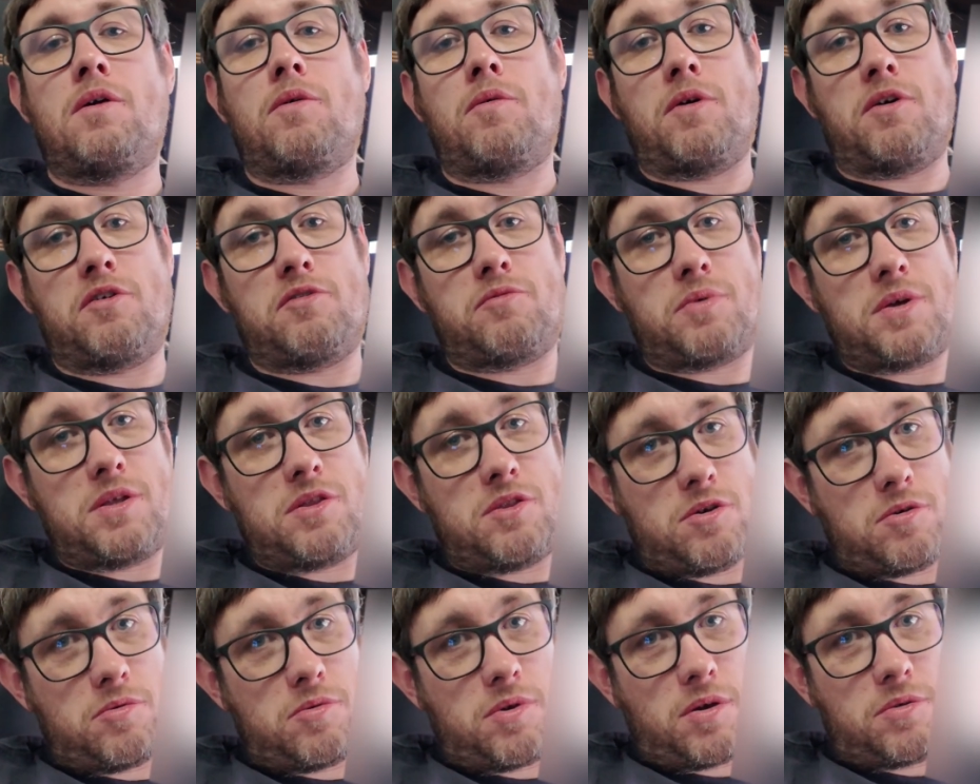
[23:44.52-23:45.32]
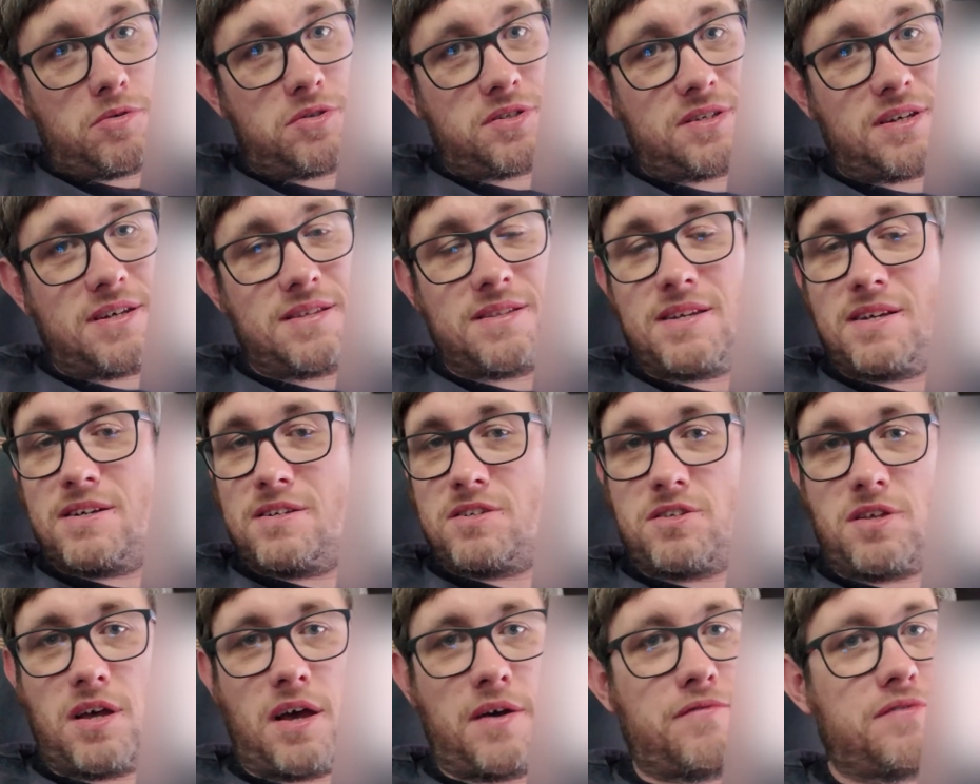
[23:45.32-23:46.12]
Whereas we do know Sidey
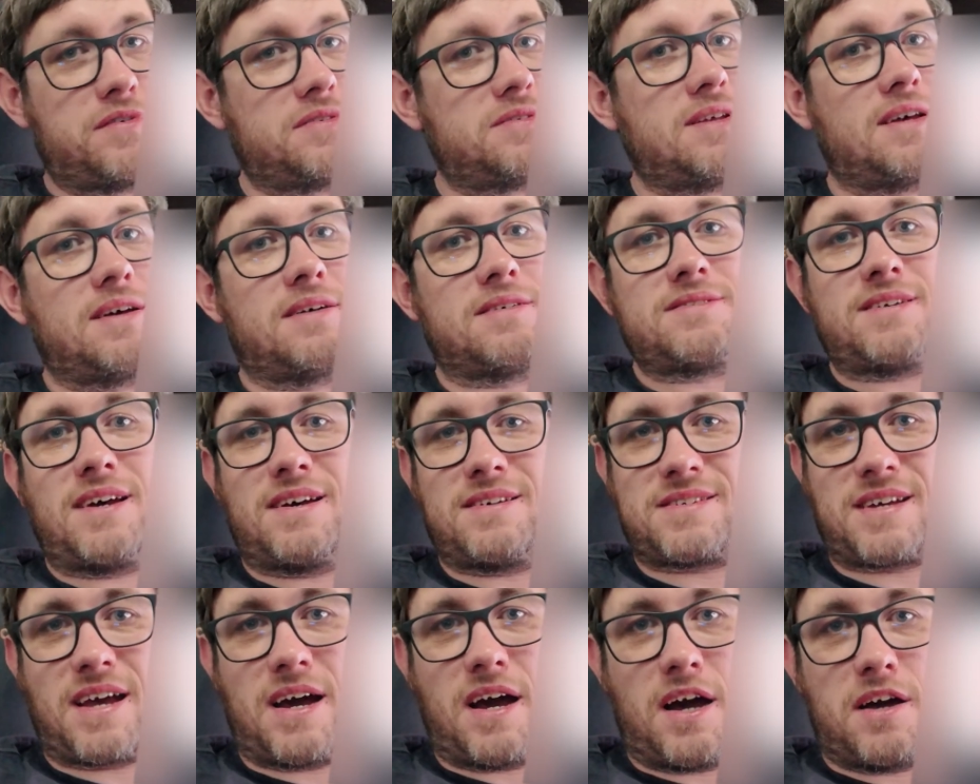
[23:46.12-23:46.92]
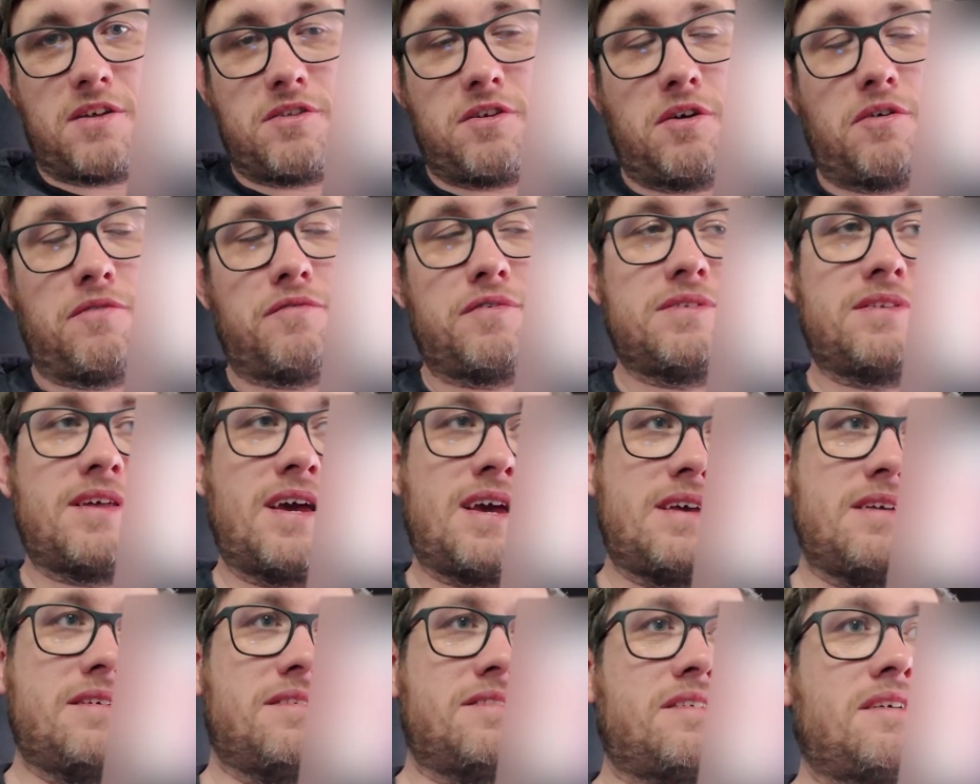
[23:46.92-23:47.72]
is tough as nails, has cardio for
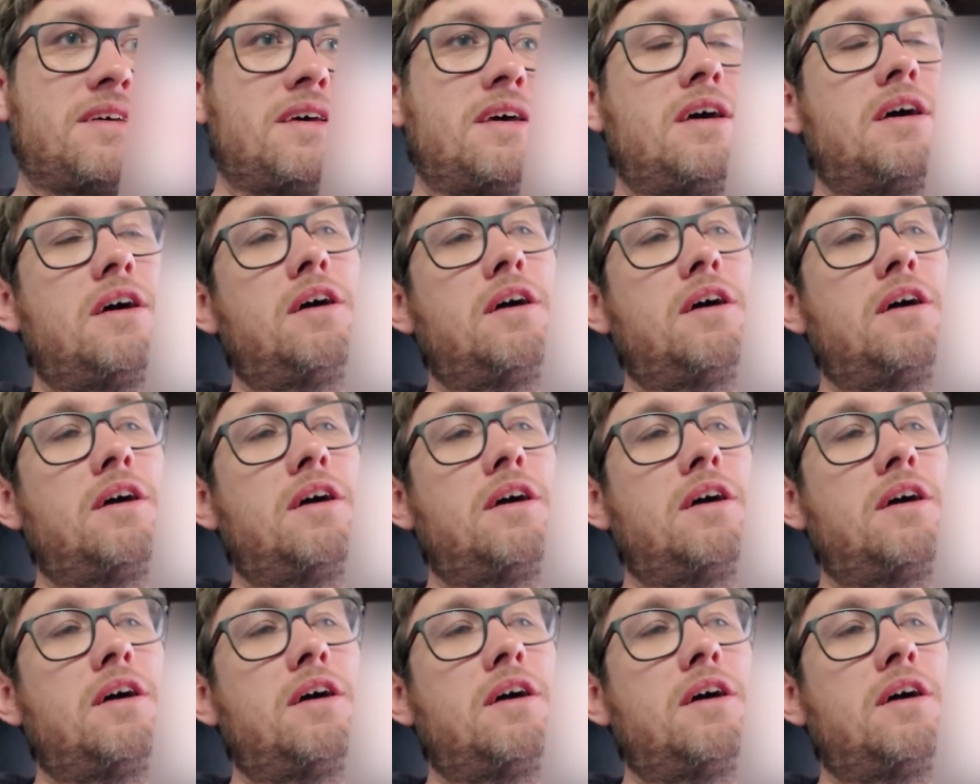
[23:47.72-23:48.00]
days.